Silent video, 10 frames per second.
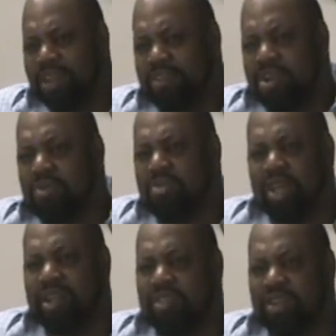it's certain
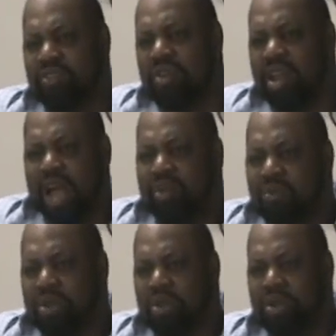things that you're not
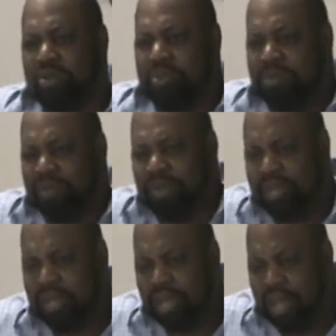going to do. All
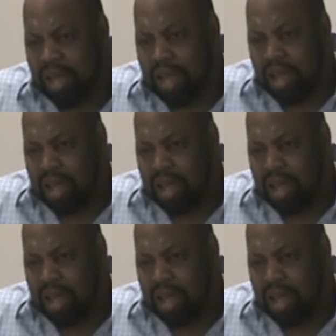right. Amen.